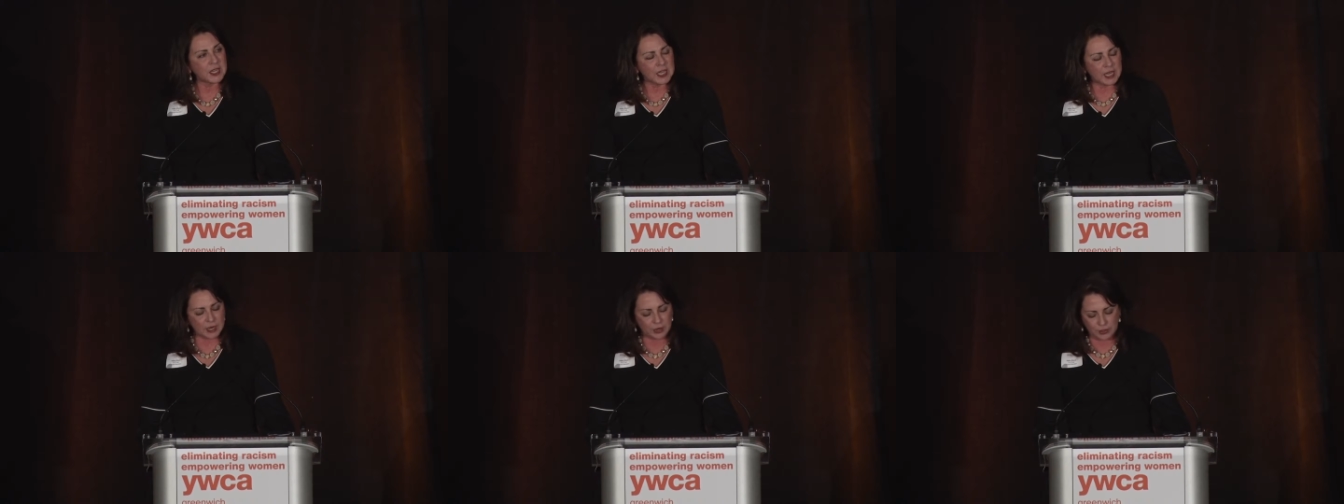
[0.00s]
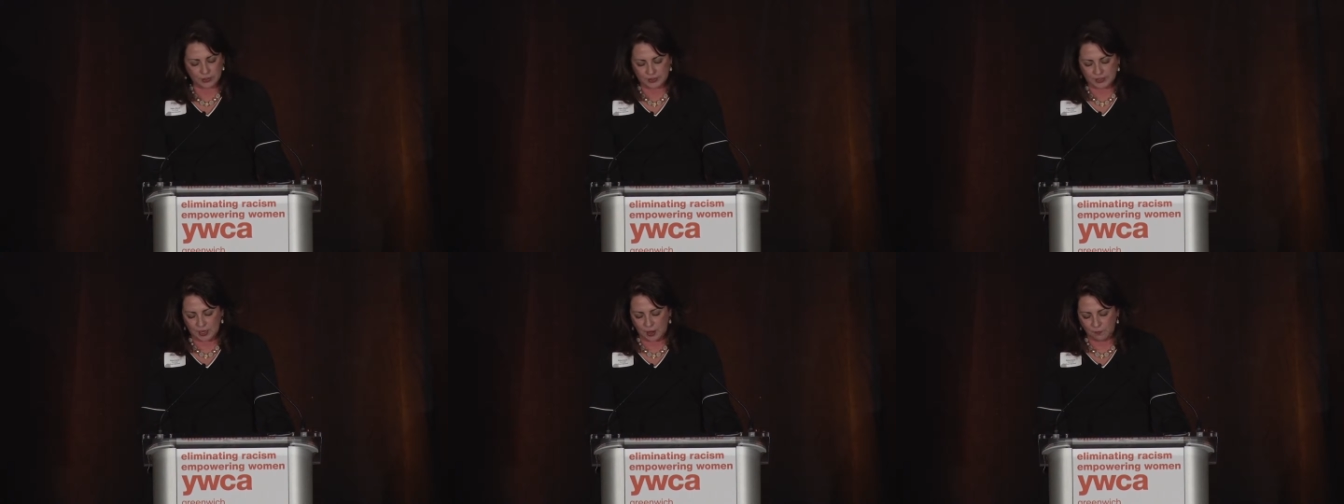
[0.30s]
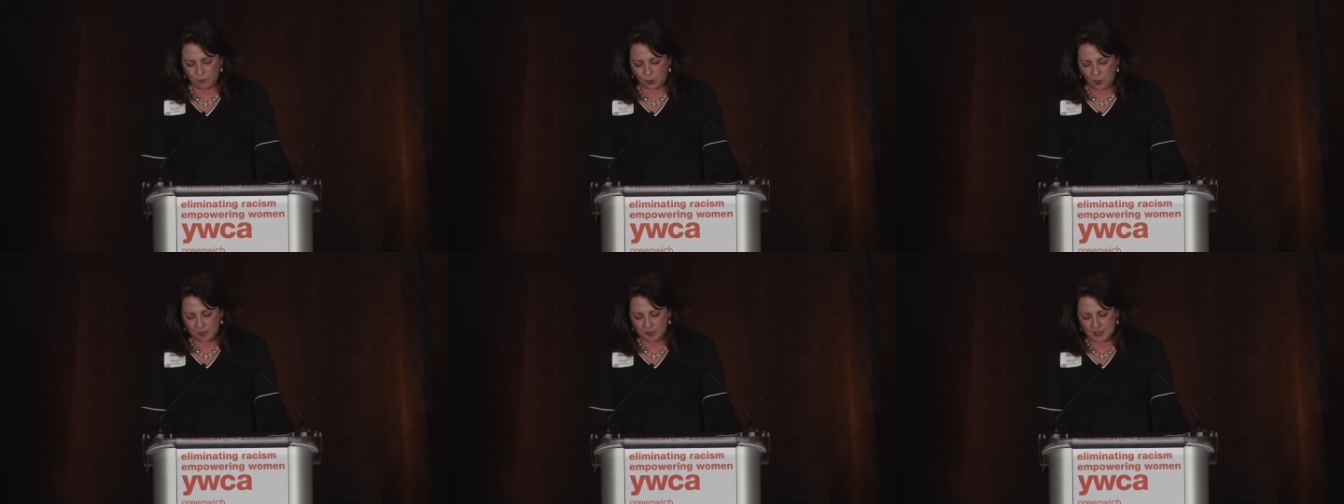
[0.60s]
years
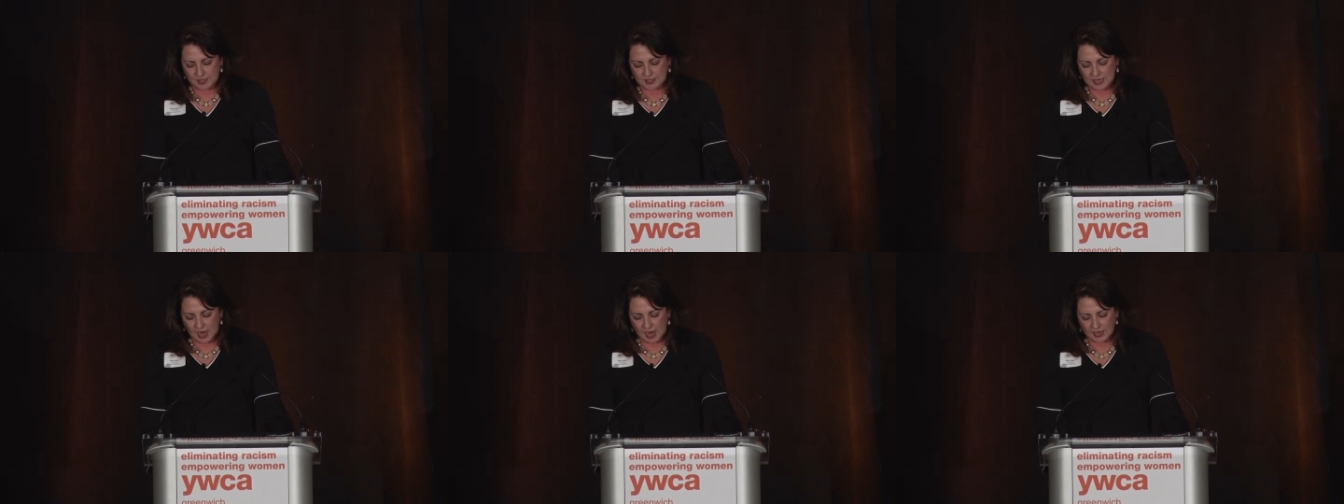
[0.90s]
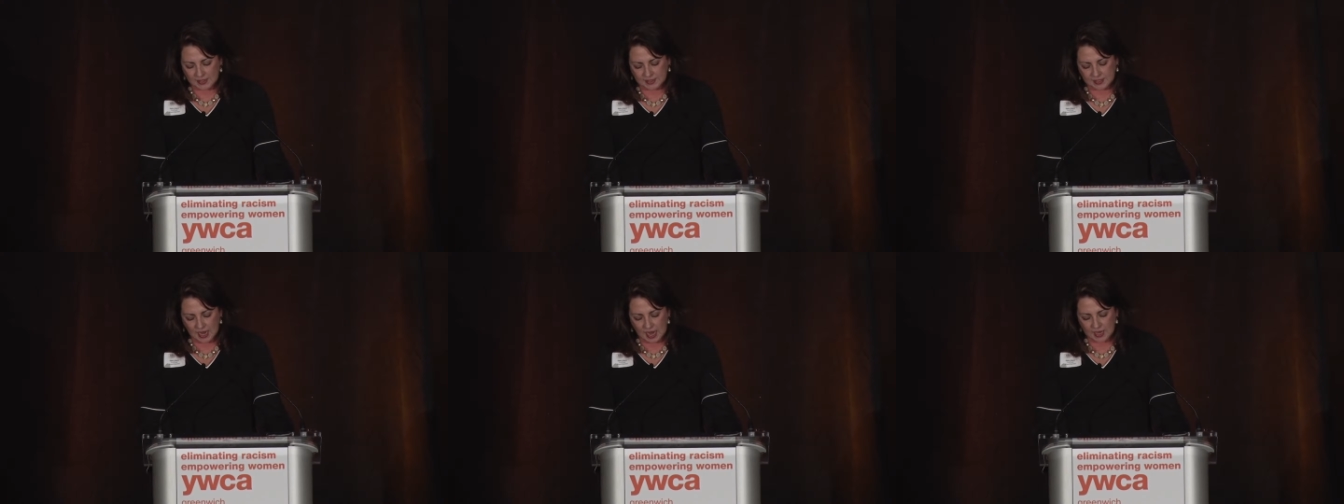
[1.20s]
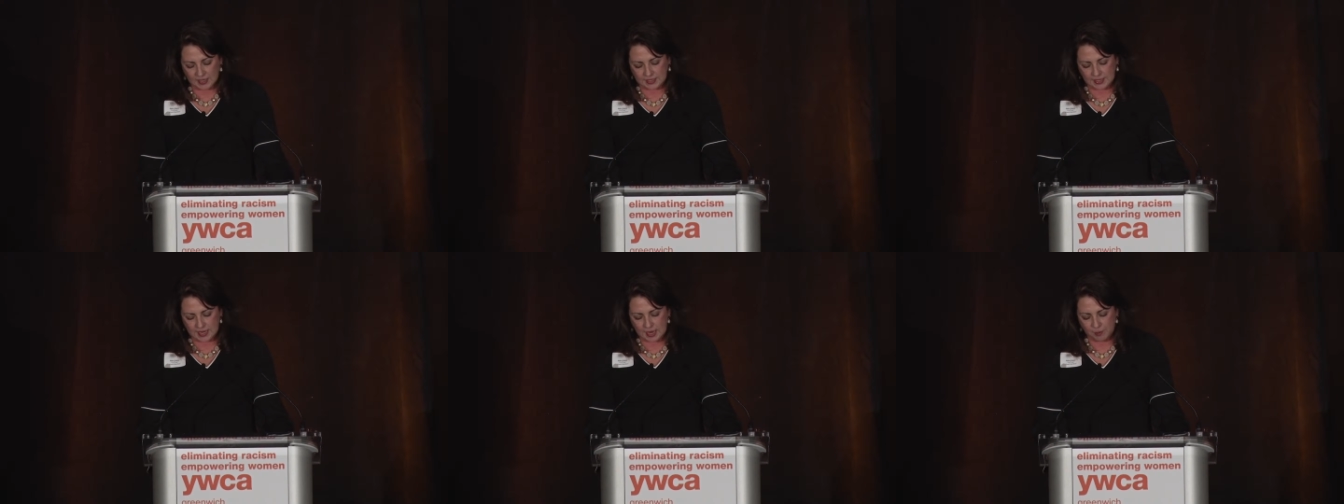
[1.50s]
of women's ice
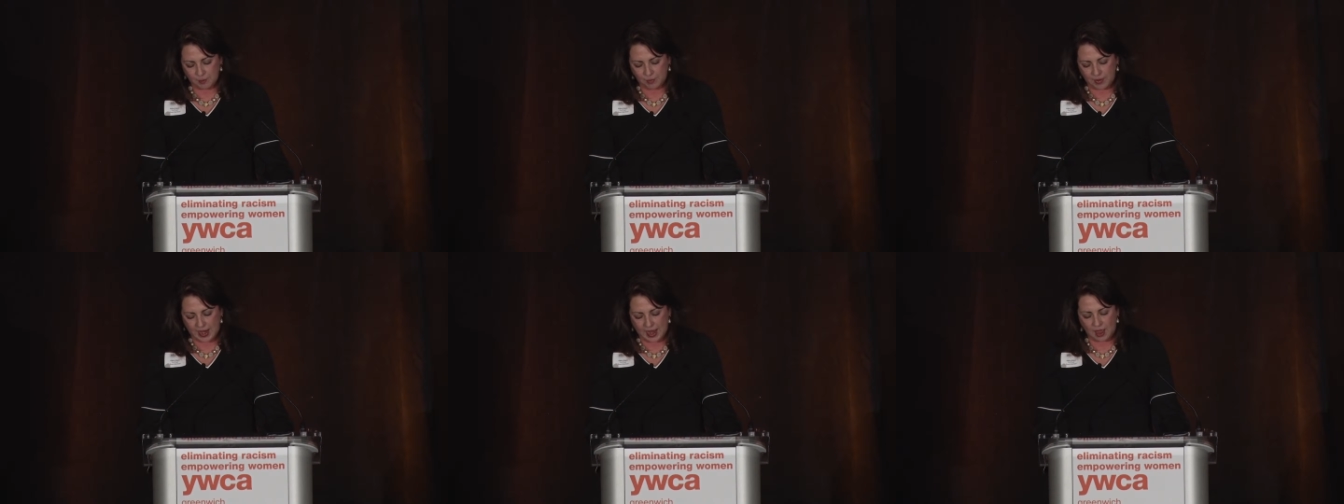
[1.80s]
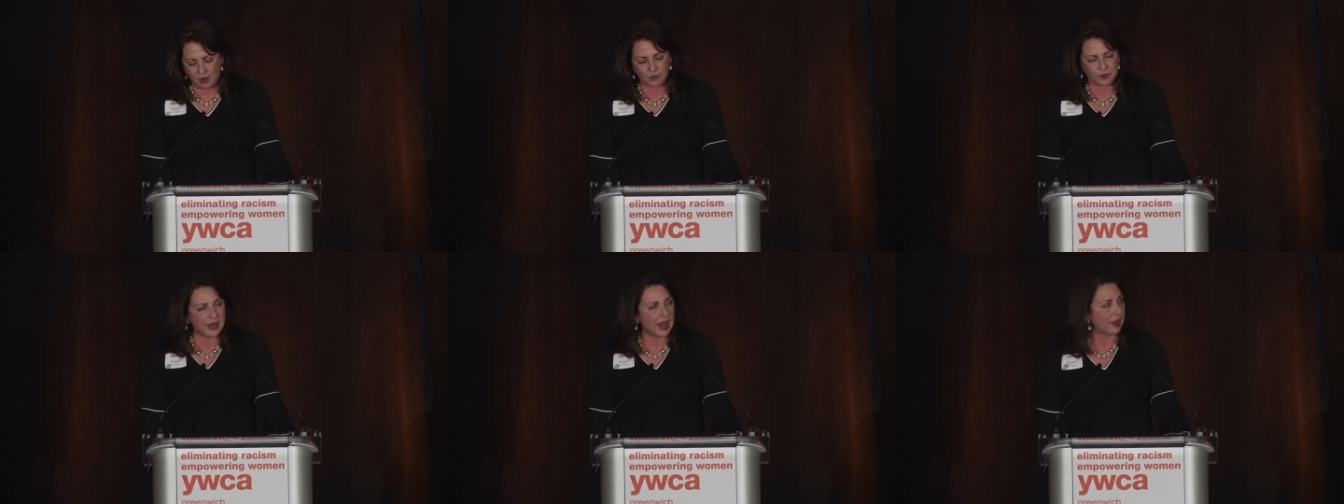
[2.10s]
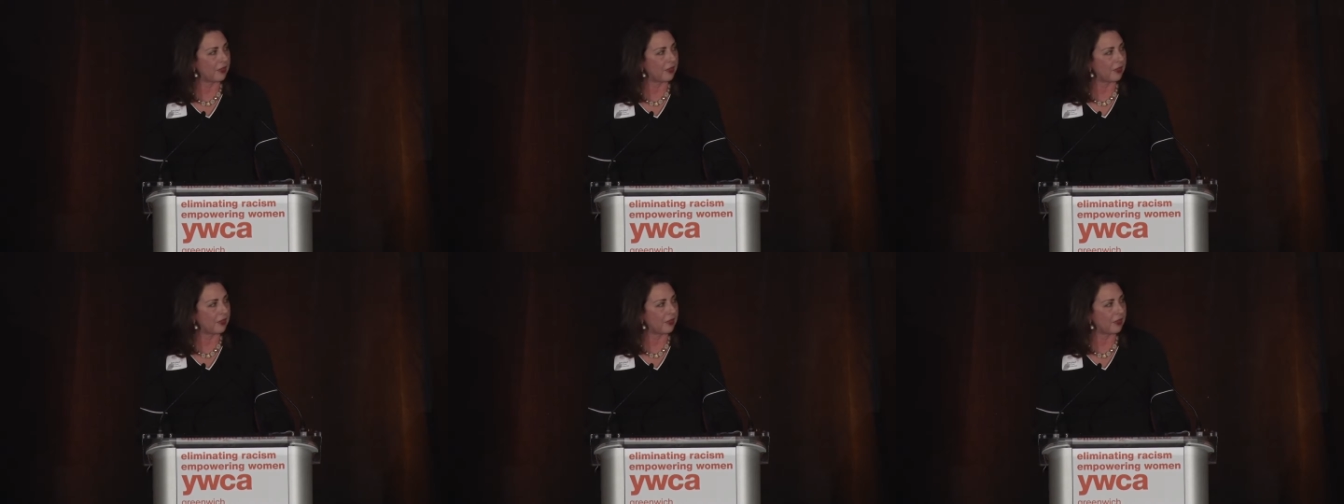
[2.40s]
hockey at Brown.